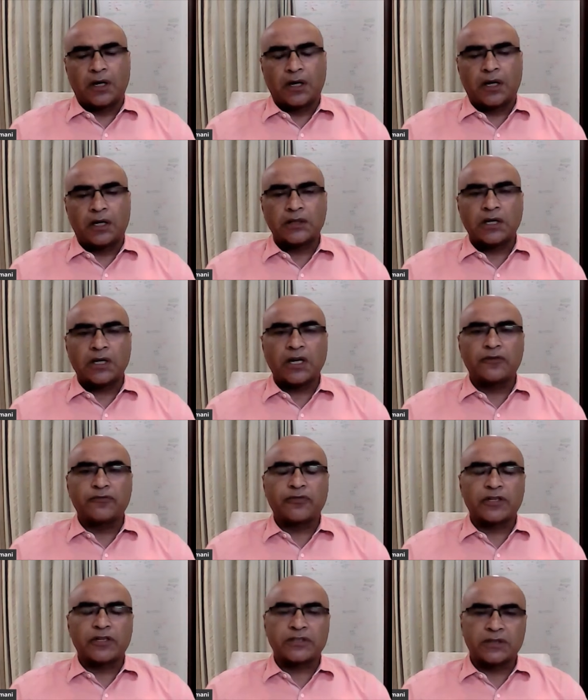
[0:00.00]
Other
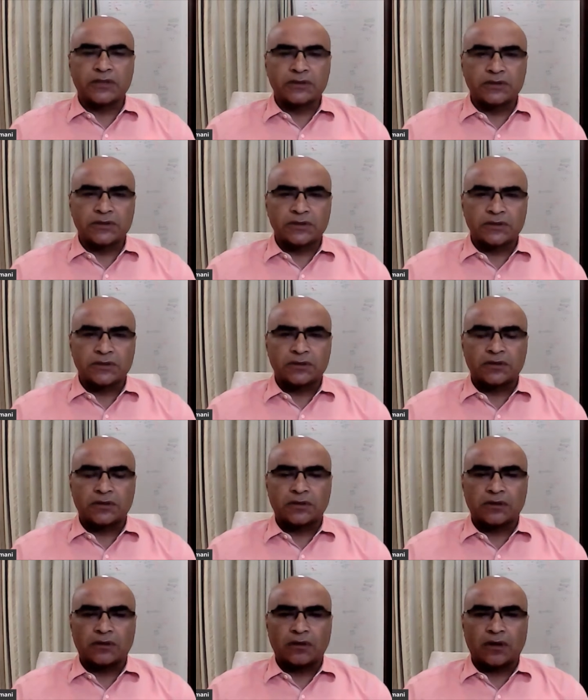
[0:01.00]
infections
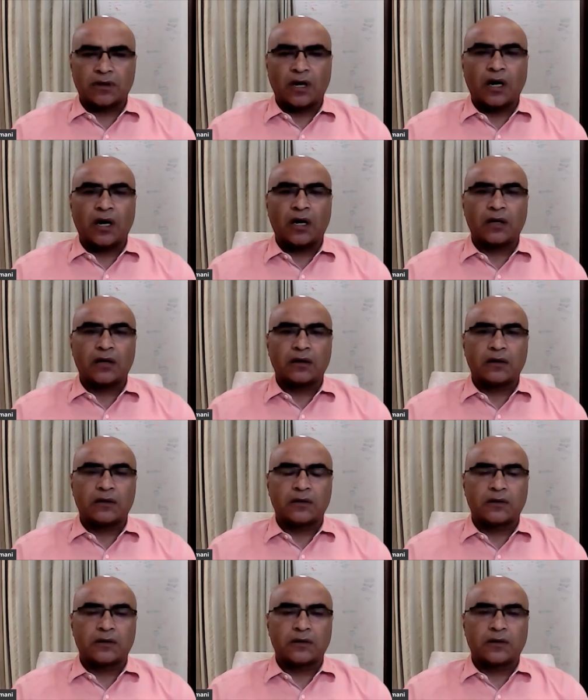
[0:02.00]
are
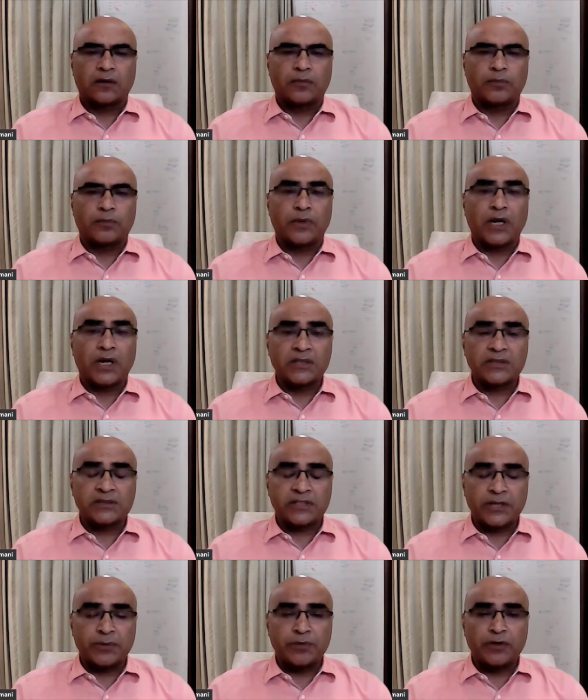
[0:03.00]

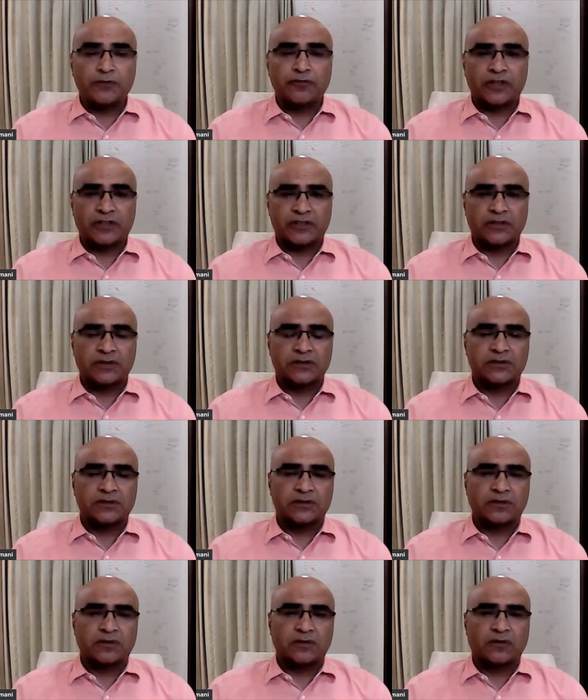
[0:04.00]
bloodstream infections,
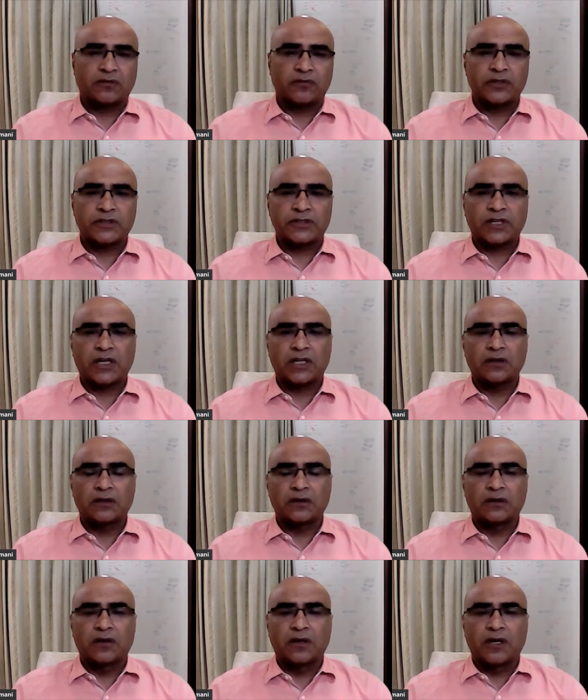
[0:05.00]
which
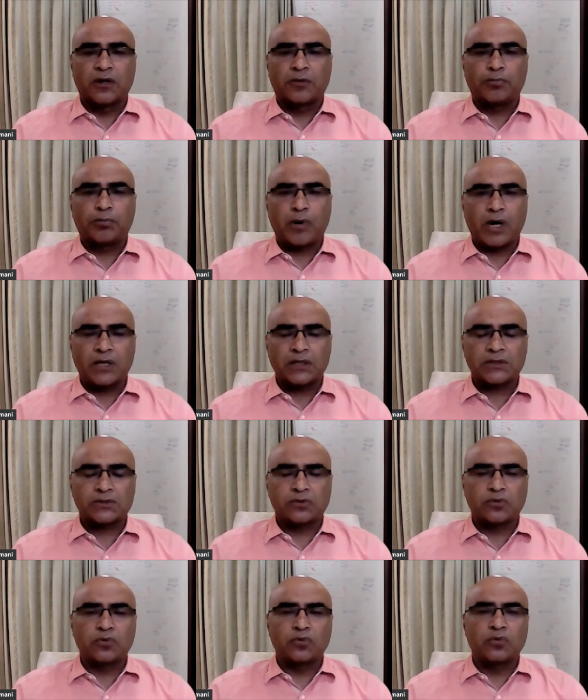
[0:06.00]
can pass
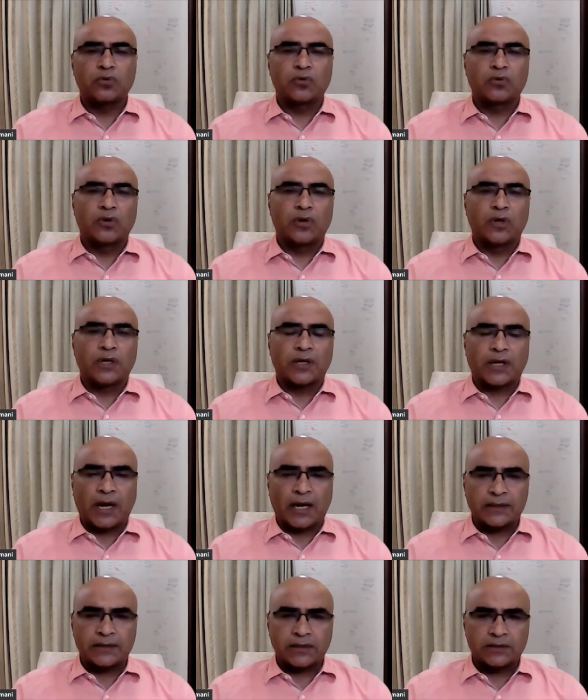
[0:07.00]
through
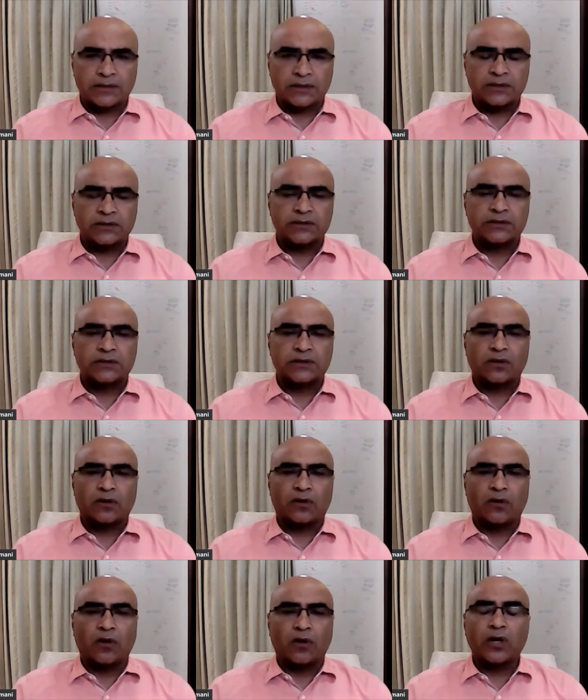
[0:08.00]
catheters
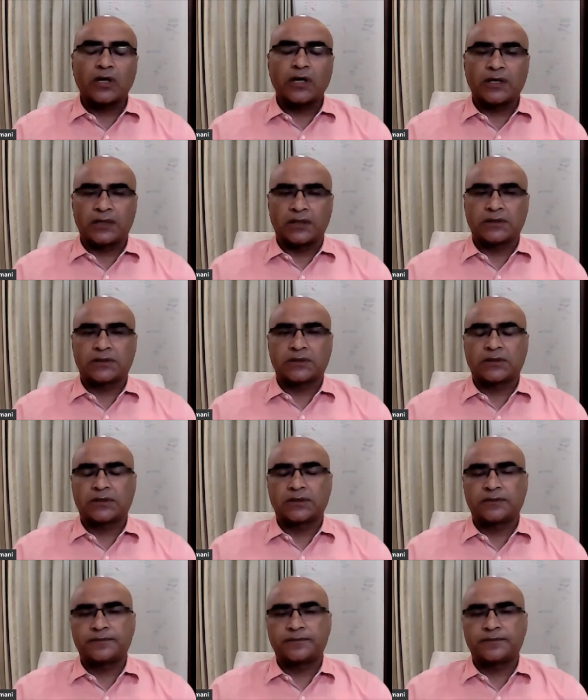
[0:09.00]
or needles.